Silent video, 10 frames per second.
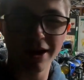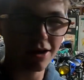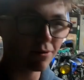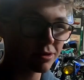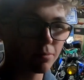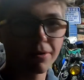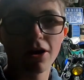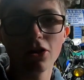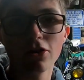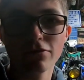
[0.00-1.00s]
I know it was a bit
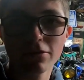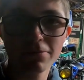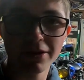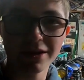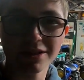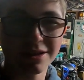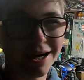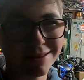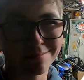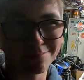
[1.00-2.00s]
all over the place and
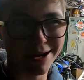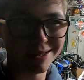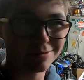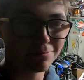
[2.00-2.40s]
not the best,